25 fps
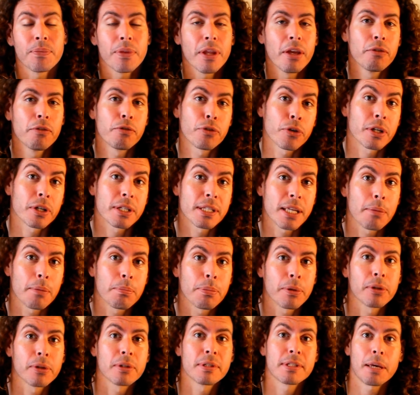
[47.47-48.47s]
For
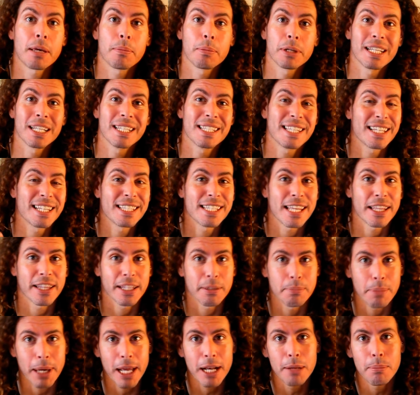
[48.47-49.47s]
example, somebody said something
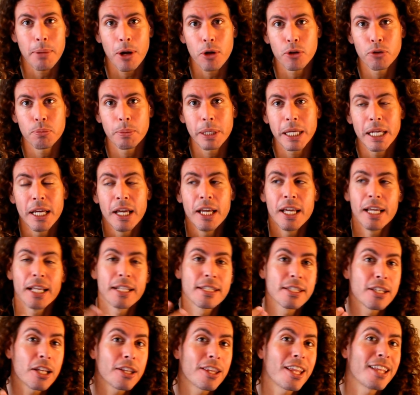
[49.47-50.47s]
bad about me. It's
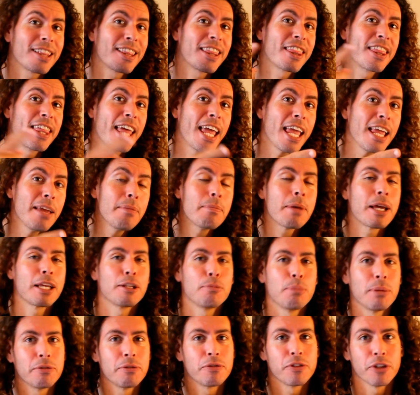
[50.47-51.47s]
not that they made
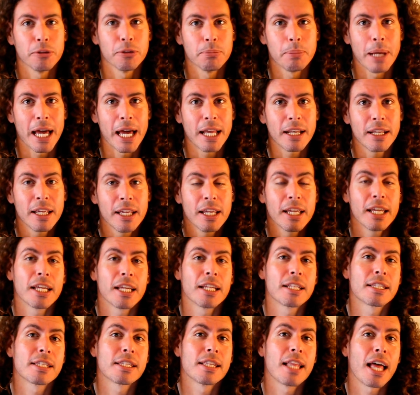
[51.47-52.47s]
me feel bad,
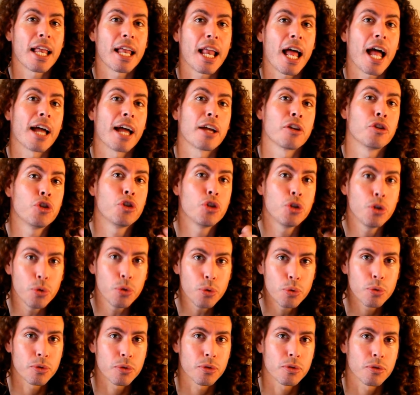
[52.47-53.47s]
it's that I
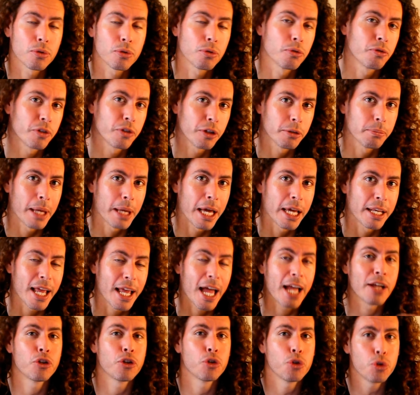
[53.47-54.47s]
choose to feel bad. I
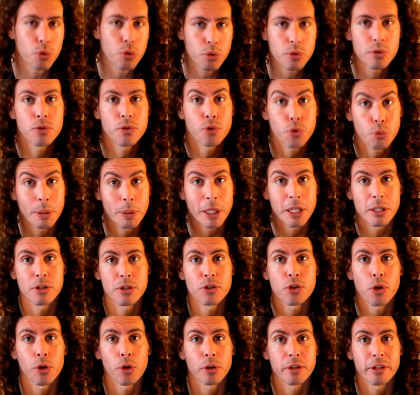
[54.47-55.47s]
choose to be
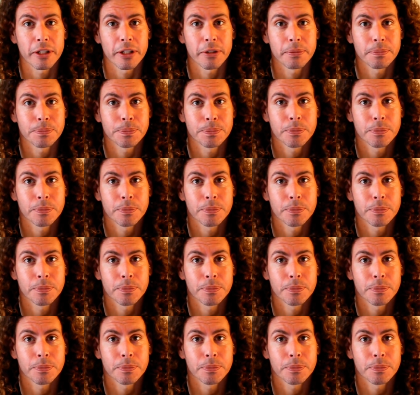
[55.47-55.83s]
insulted.